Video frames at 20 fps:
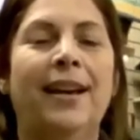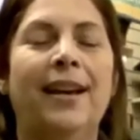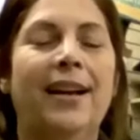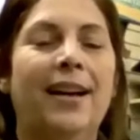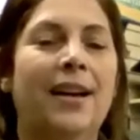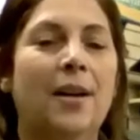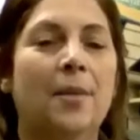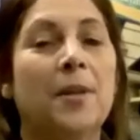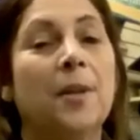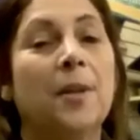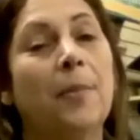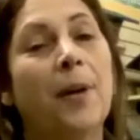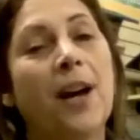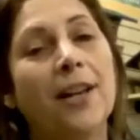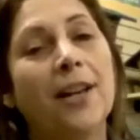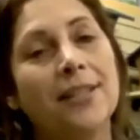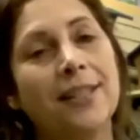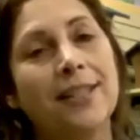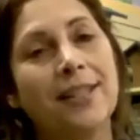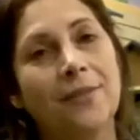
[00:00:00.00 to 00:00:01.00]
Um, the
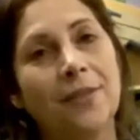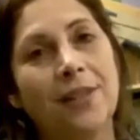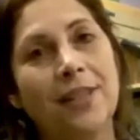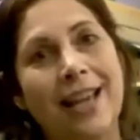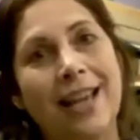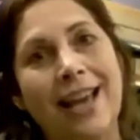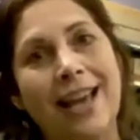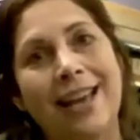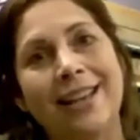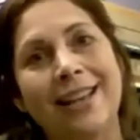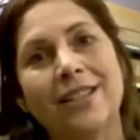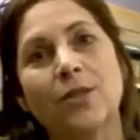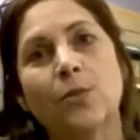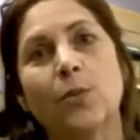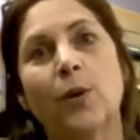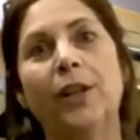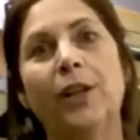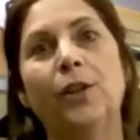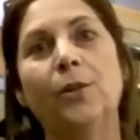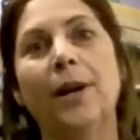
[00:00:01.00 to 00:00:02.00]
positive in that is
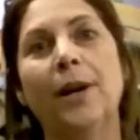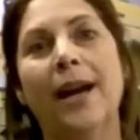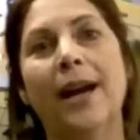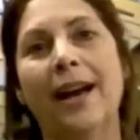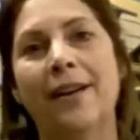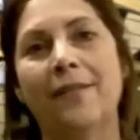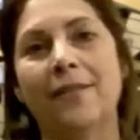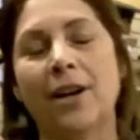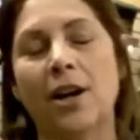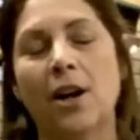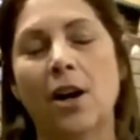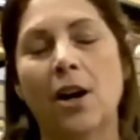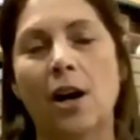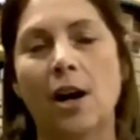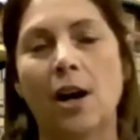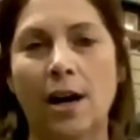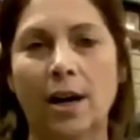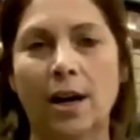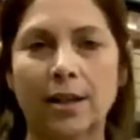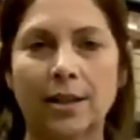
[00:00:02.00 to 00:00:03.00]
when you have a
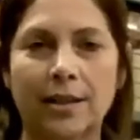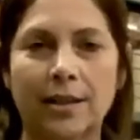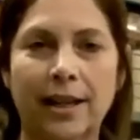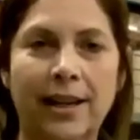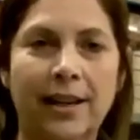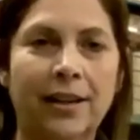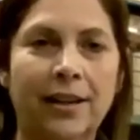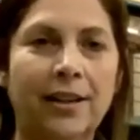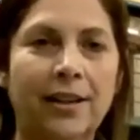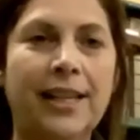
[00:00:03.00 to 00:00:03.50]
hawk there,